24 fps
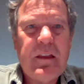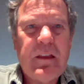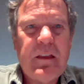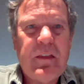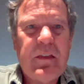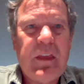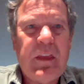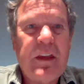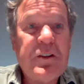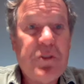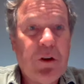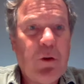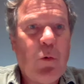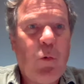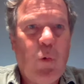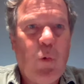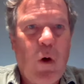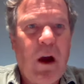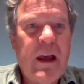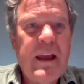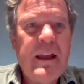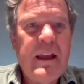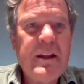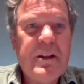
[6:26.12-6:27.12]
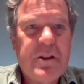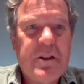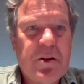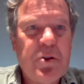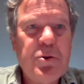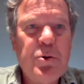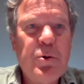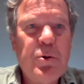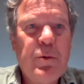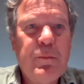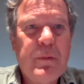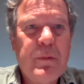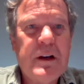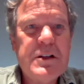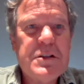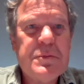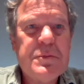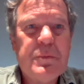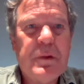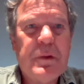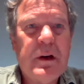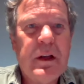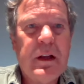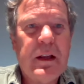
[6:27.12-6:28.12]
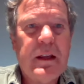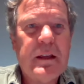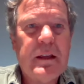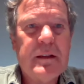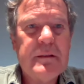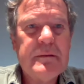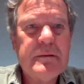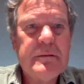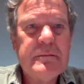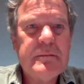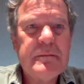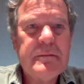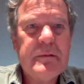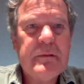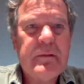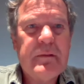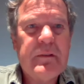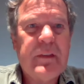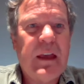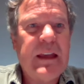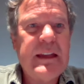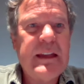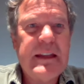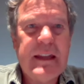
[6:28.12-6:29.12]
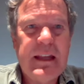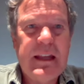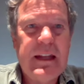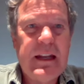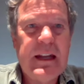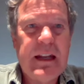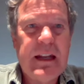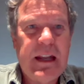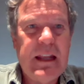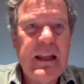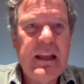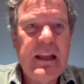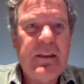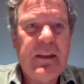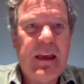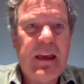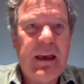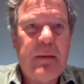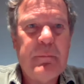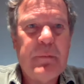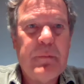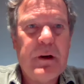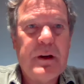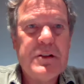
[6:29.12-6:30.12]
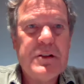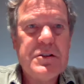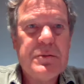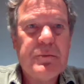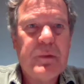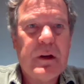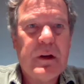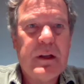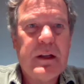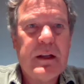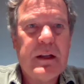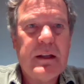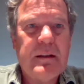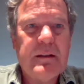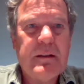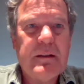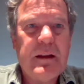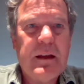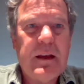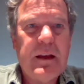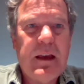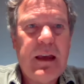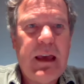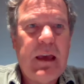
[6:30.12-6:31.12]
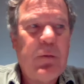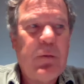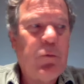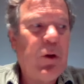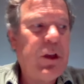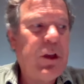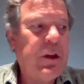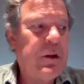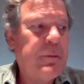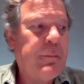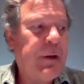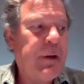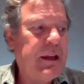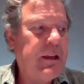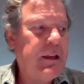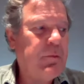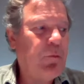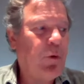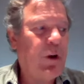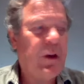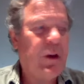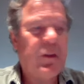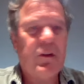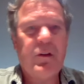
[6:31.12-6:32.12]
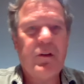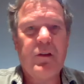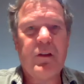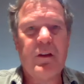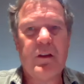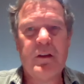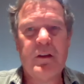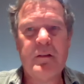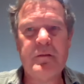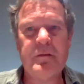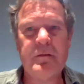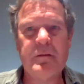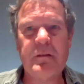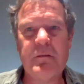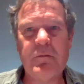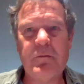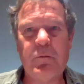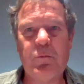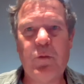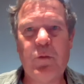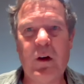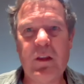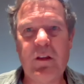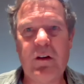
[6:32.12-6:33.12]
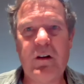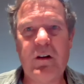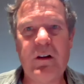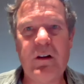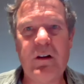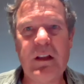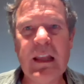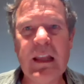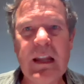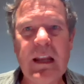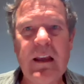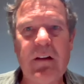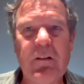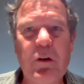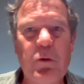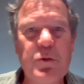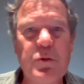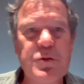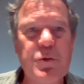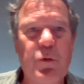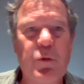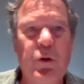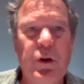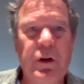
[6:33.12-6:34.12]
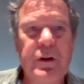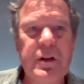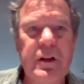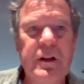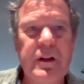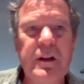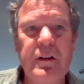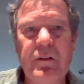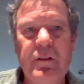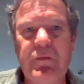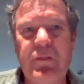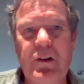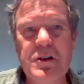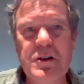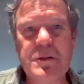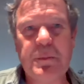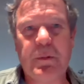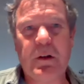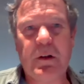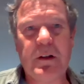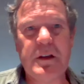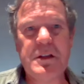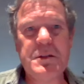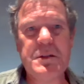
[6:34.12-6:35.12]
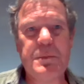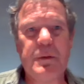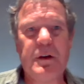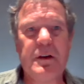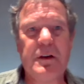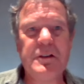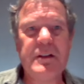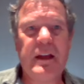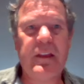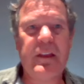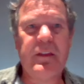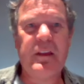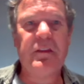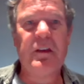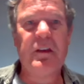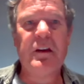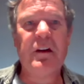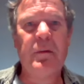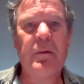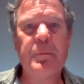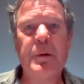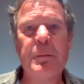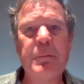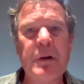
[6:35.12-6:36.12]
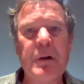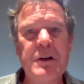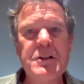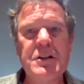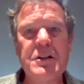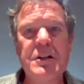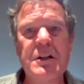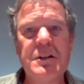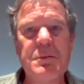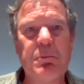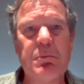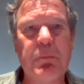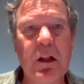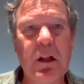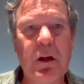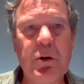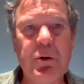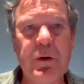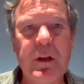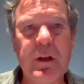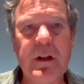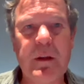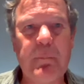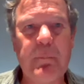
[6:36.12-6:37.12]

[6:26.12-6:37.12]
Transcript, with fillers: They took way too much money. They didn't need that much money. And we could debate whether the whether any of it was warranted in the first place, because I think the government budget is bloated.